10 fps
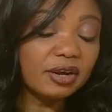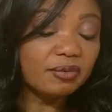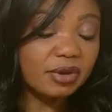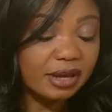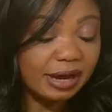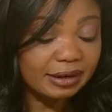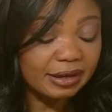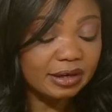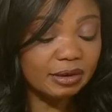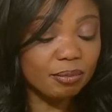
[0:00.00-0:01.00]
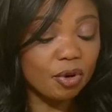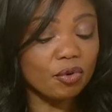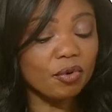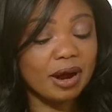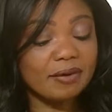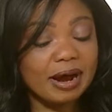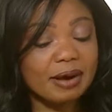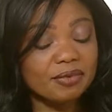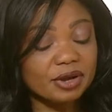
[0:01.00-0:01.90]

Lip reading: Regarding the Boko Haram,